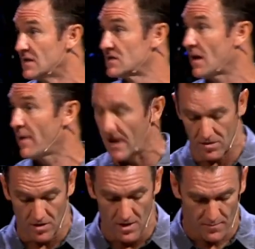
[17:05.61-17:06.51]

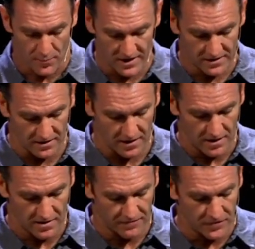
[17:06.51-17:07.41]
somehow predict
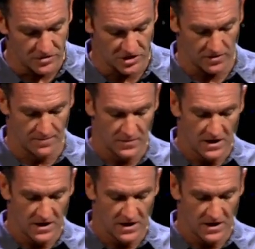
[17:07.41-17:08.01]
the future.